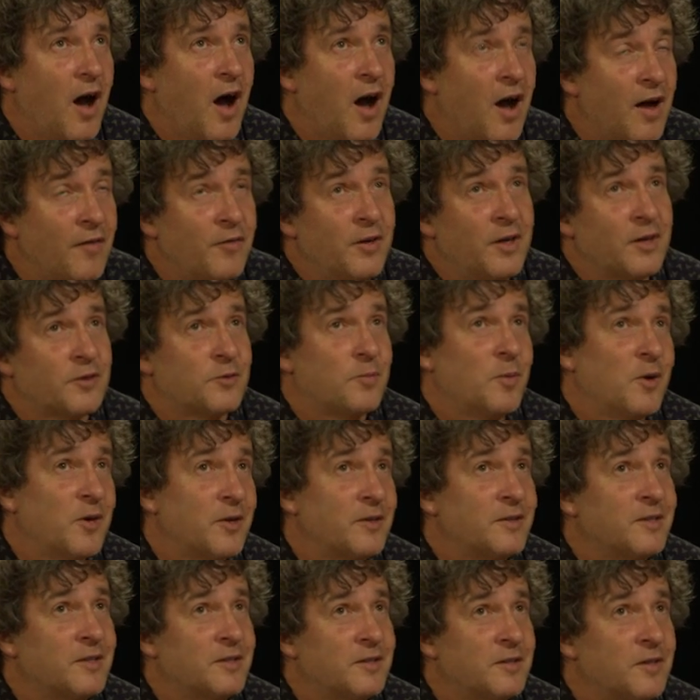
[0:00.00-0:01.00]
are the
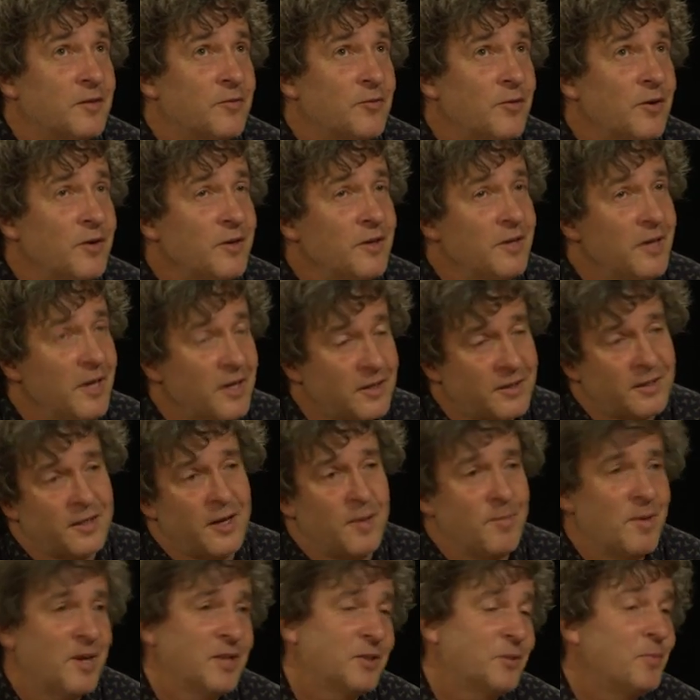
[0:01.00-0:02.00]
experiences different? Yes,
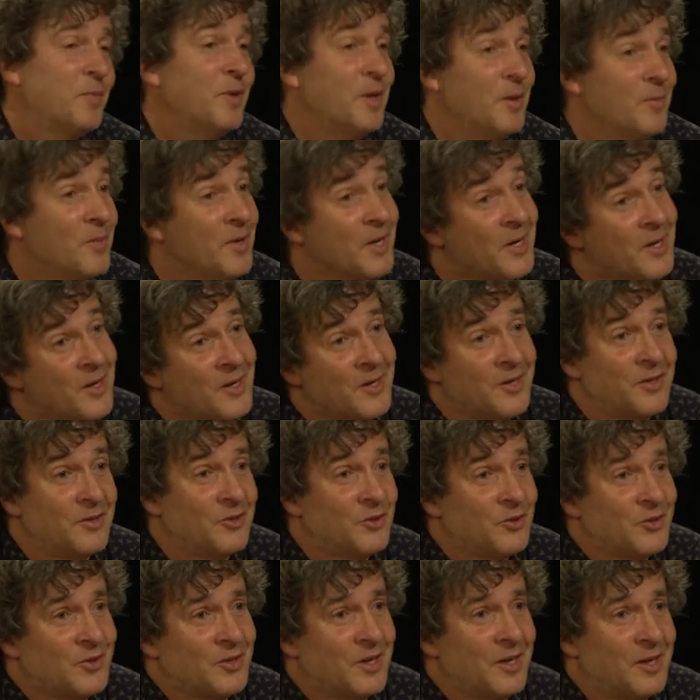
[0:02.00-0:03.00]
they must be,
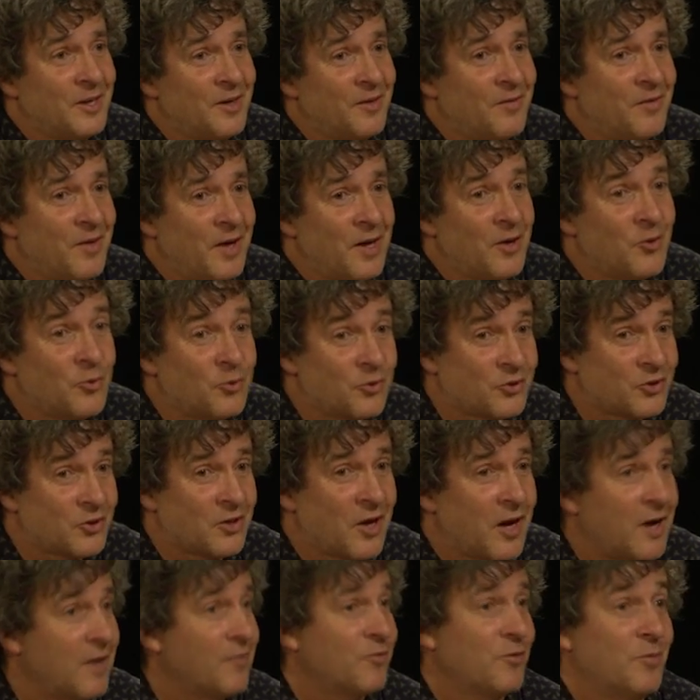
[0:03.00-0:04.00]
because they all
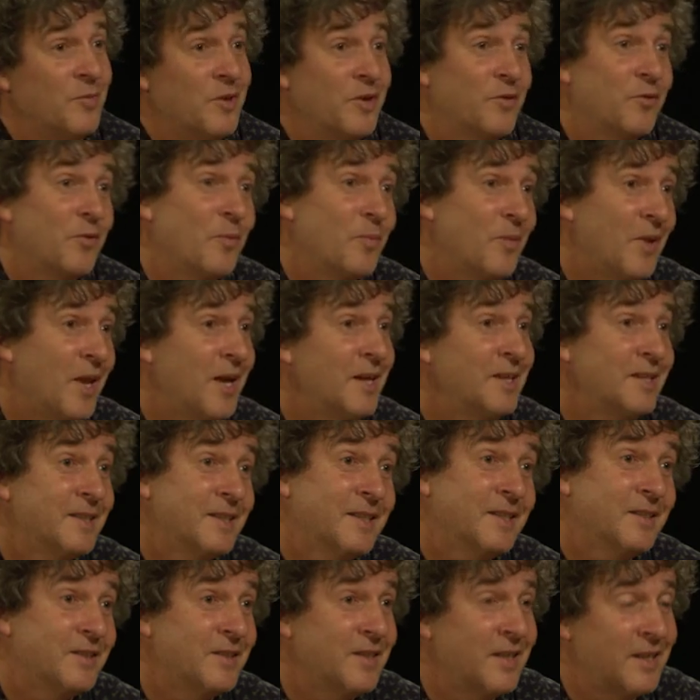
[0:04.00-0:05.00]
start from different
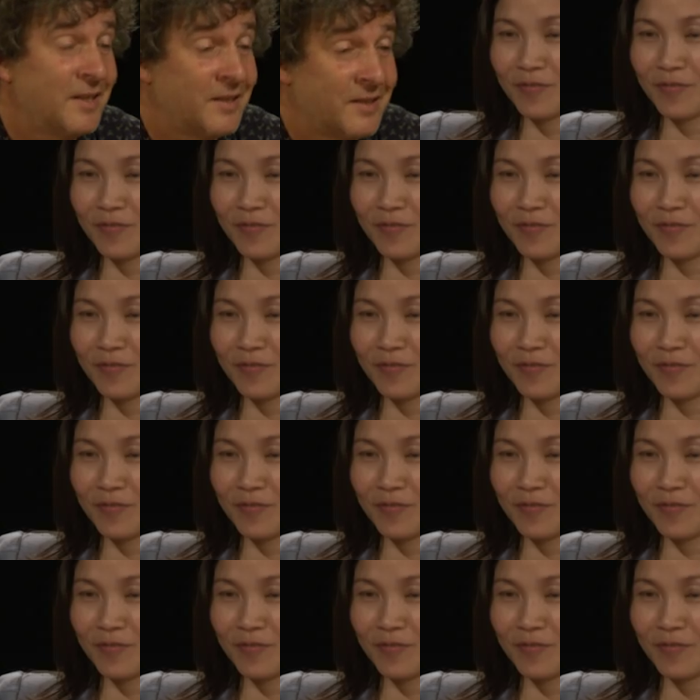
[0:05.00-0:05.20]
places.